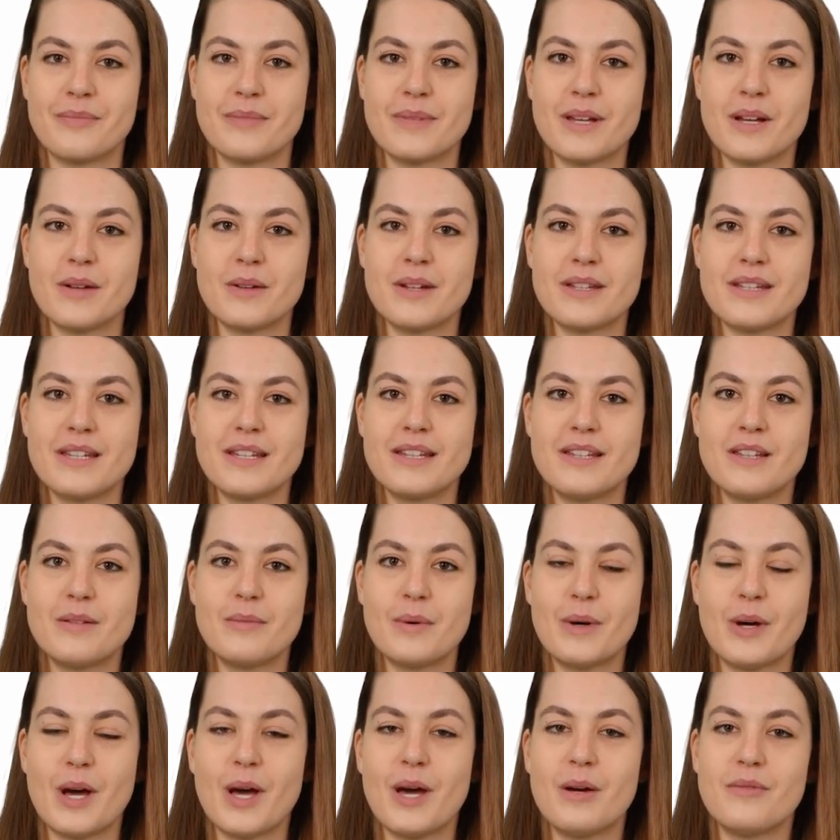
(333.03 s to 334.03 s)

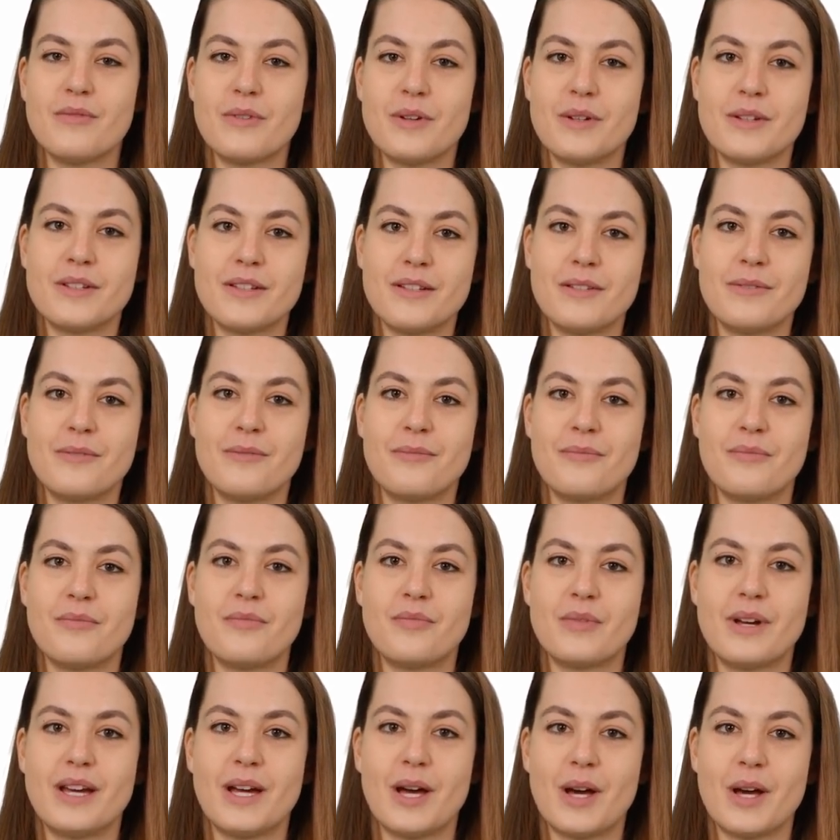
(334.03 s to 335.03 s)
Irresistible offers,
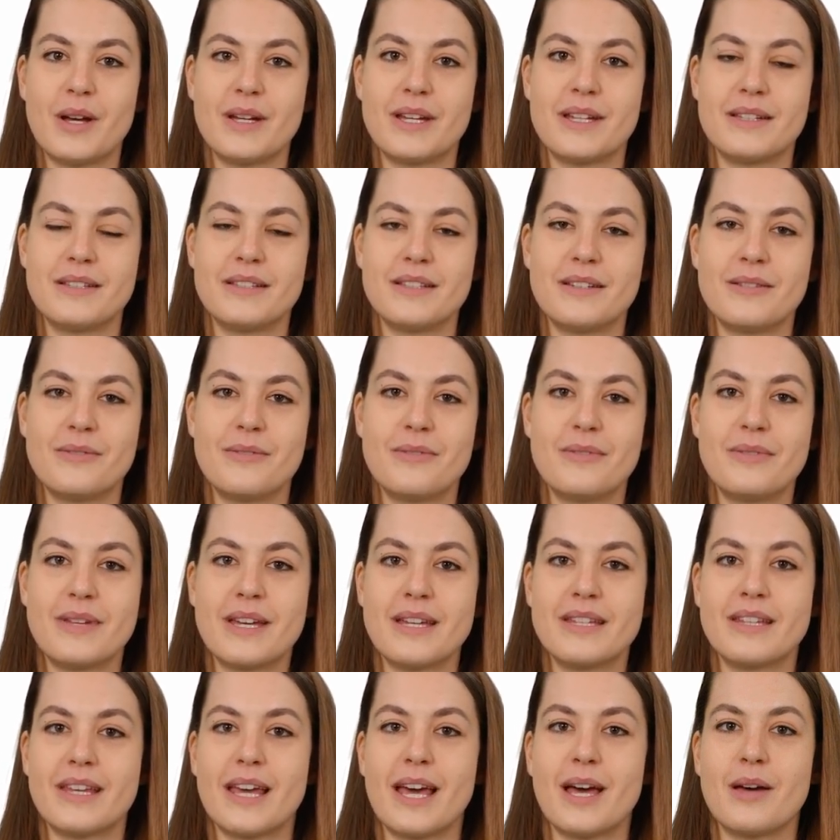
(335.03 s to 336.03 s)
free audits,
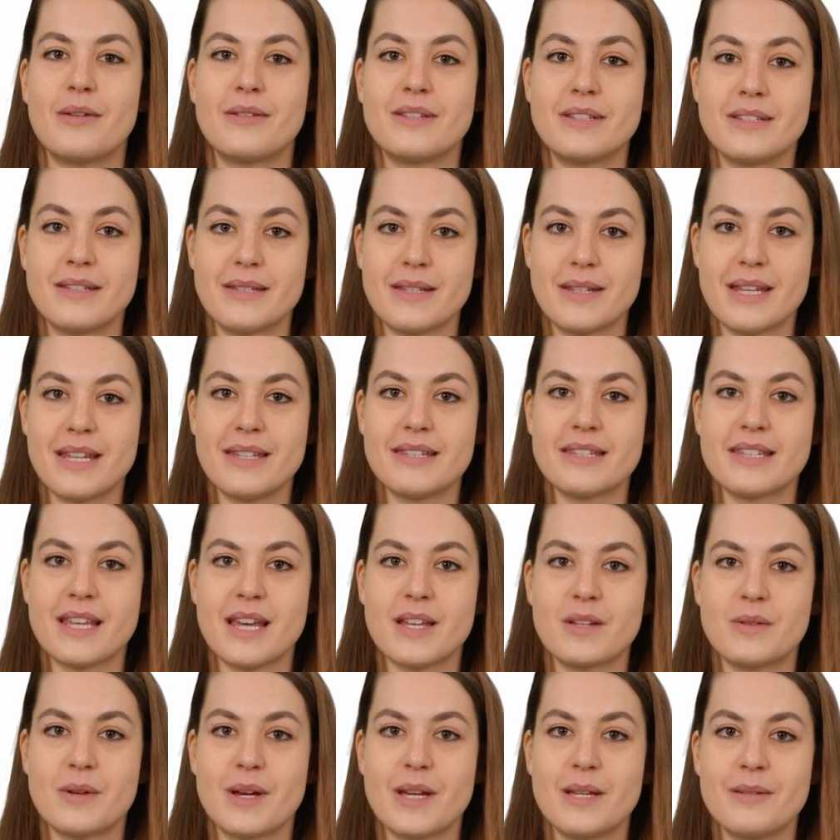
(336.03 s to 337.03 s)
discounts,
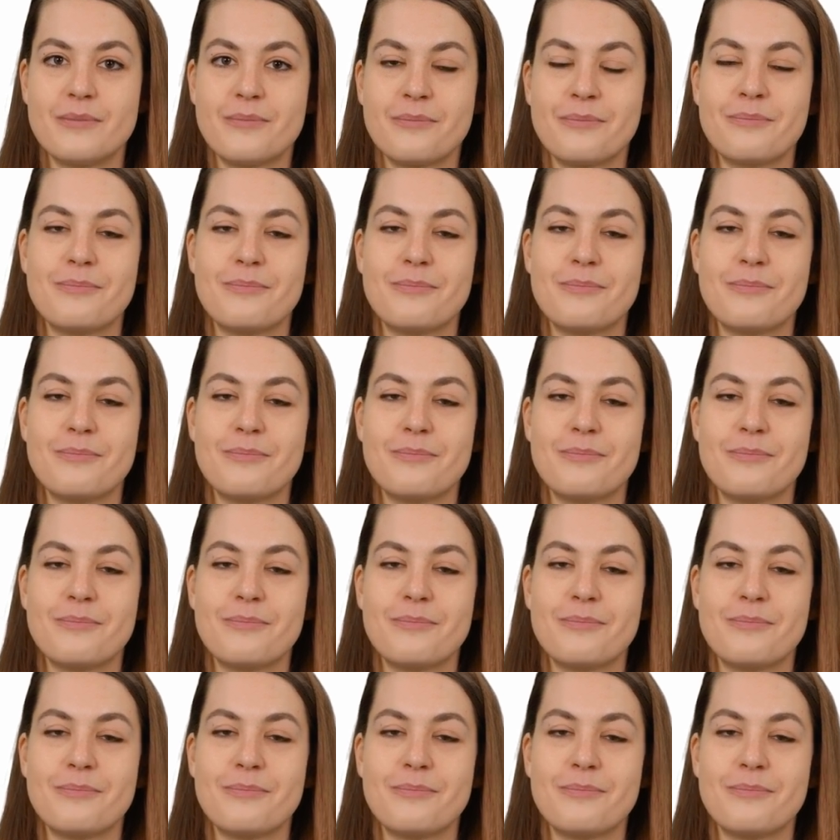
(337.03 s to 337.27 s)
etc.